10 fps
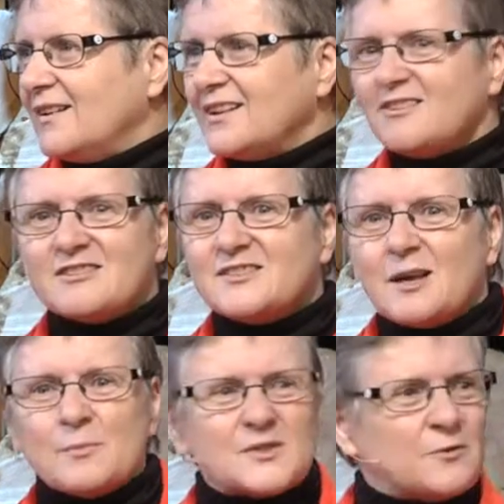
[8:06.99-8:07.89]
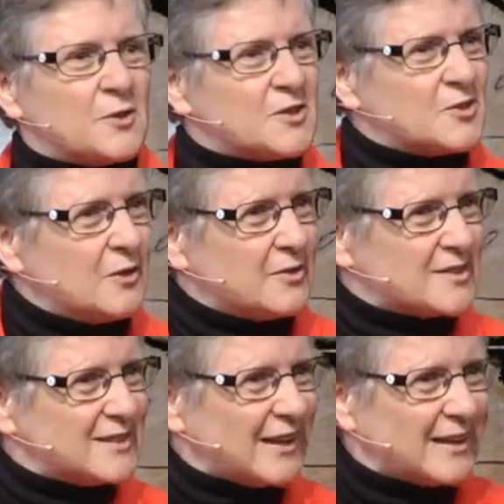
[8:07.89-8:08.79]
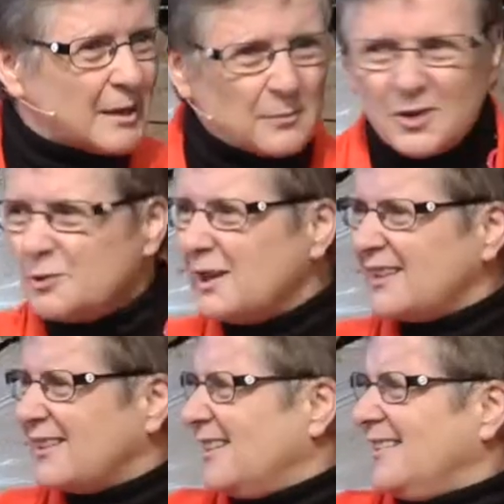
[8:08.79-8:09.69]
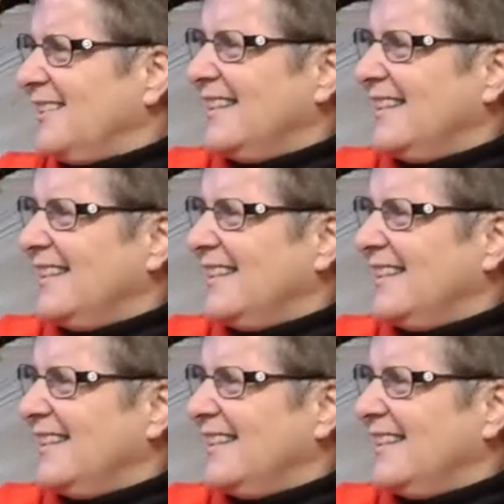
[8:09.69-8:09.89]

Oh, you're as dumb as the first service. None of them do either.